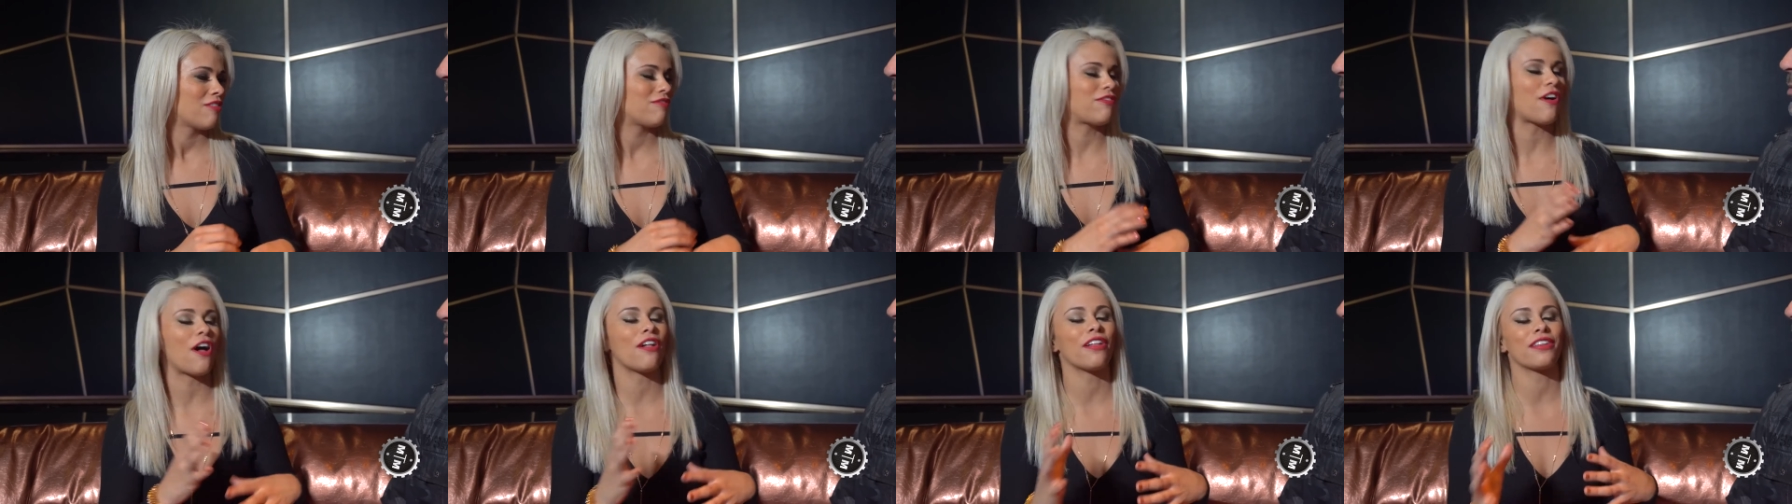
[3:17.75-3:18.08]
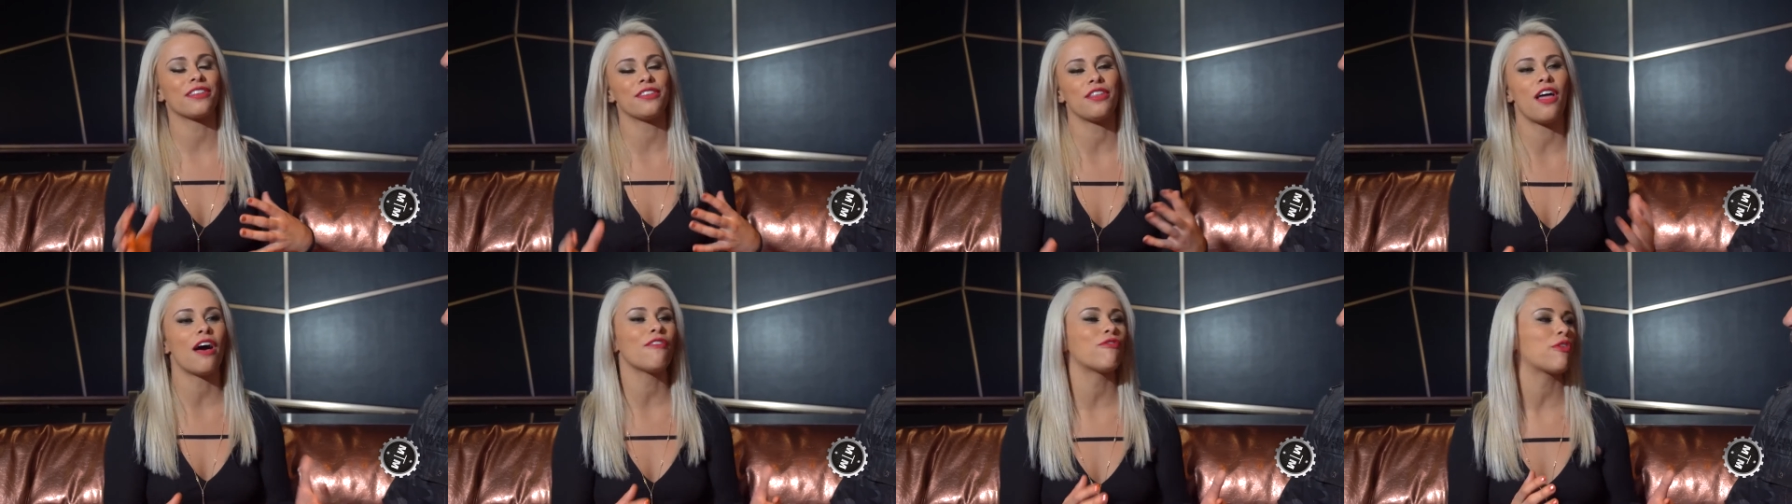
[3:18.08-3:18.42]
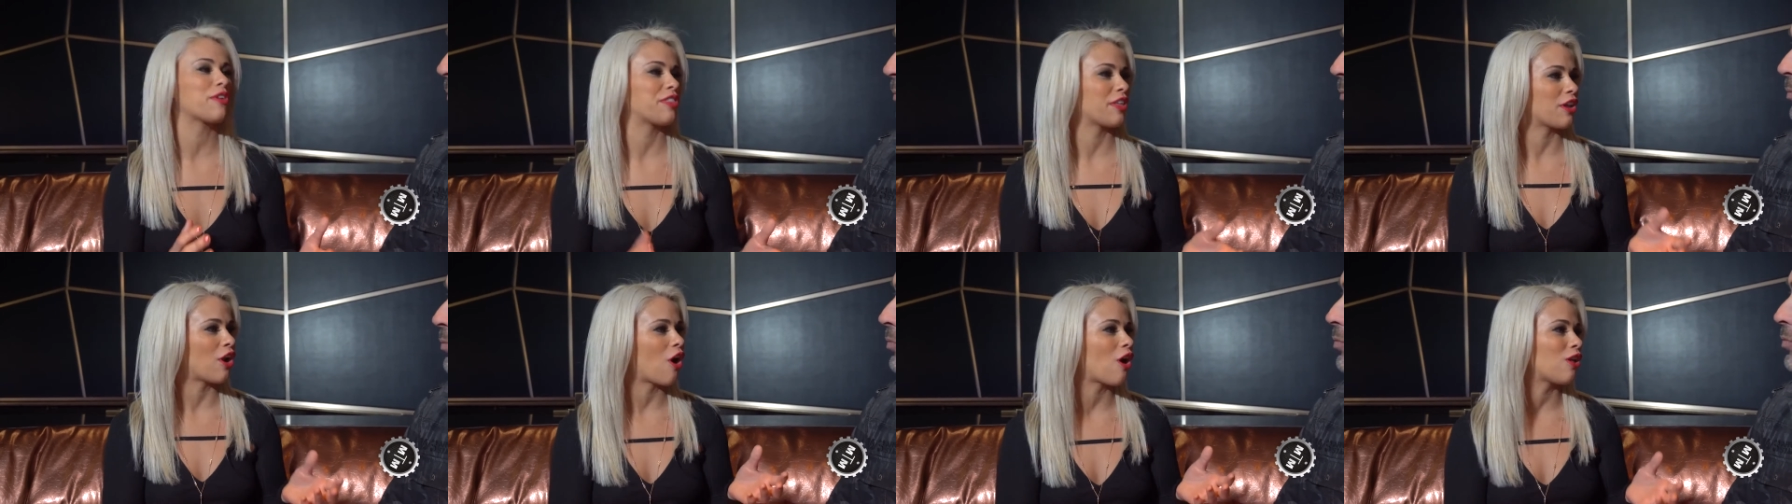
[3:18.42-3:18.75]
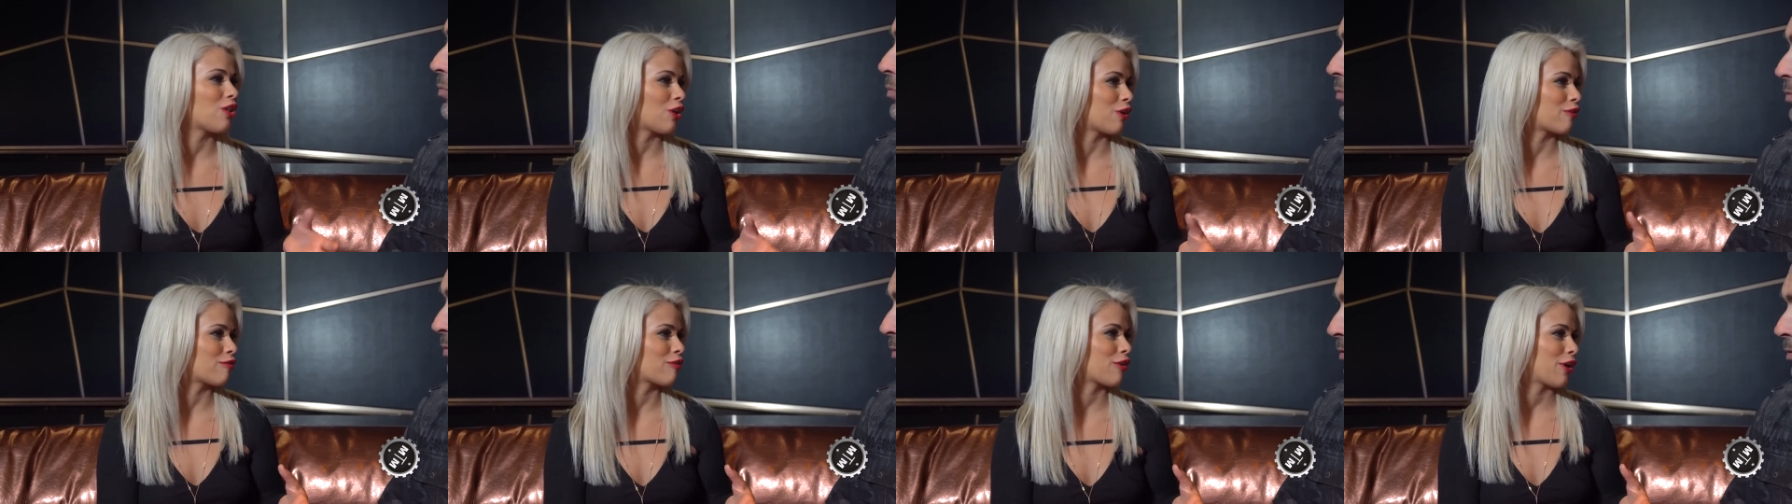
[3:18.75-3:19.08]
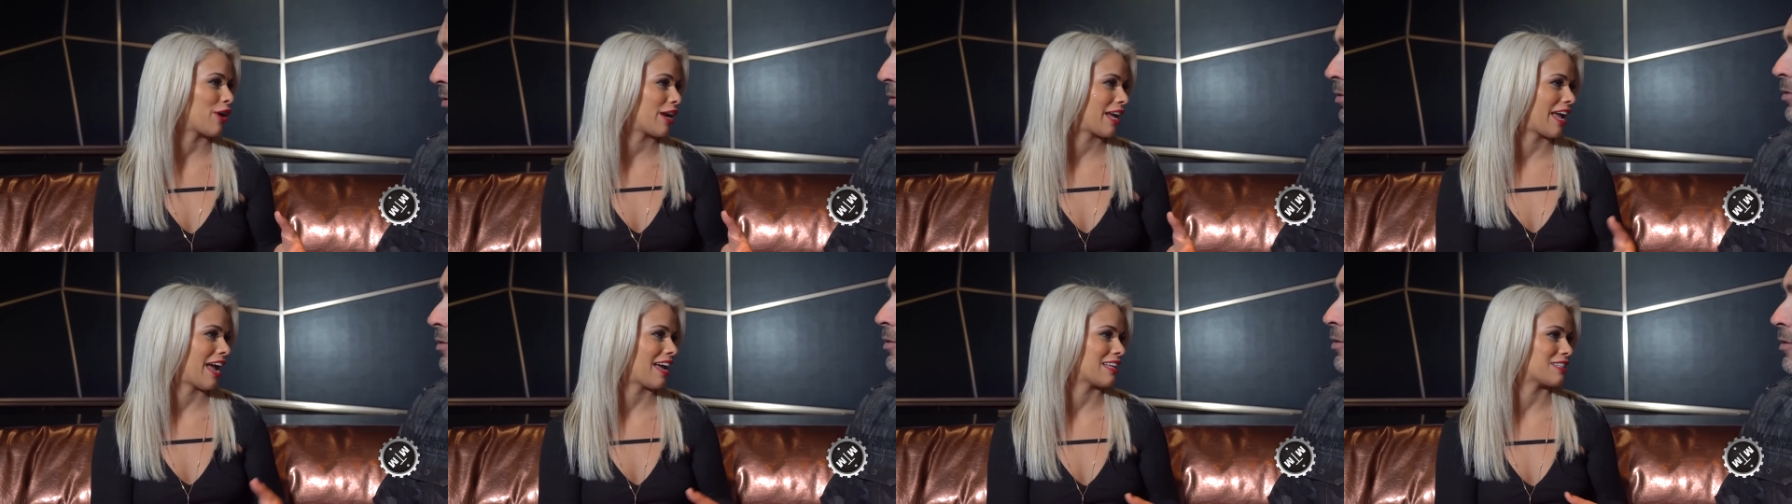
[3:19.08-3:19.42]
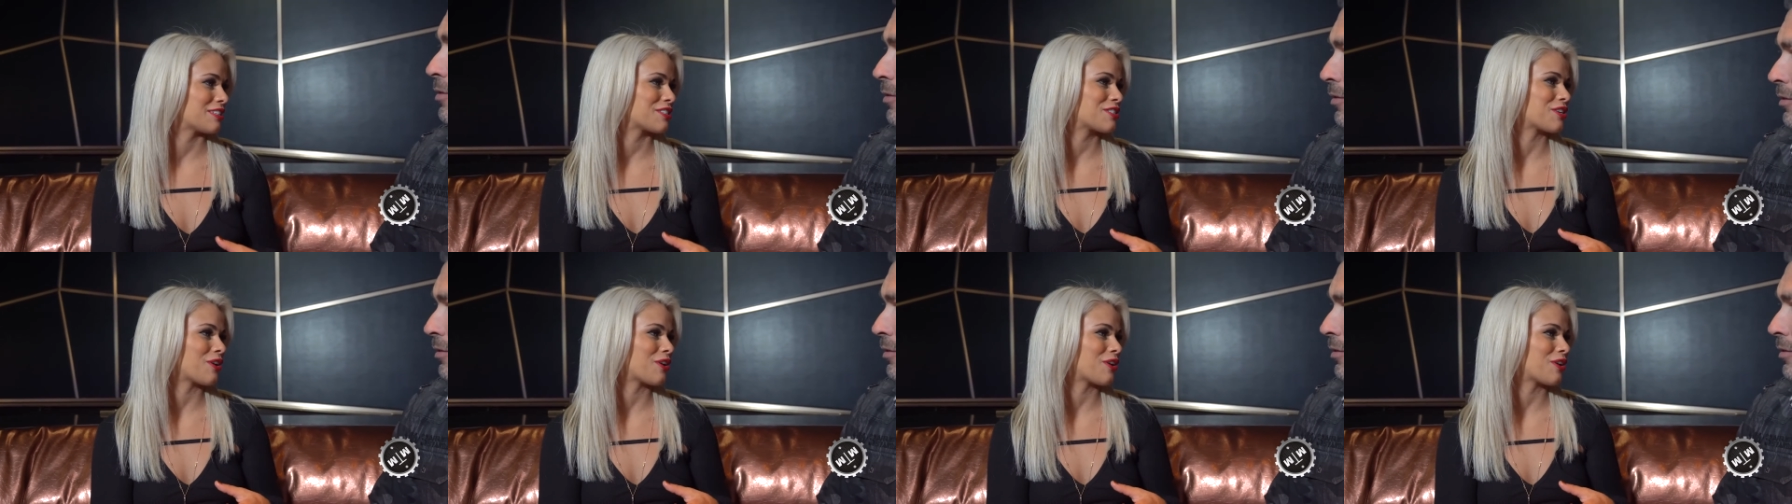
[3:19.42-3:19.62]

fall in love with it all over again.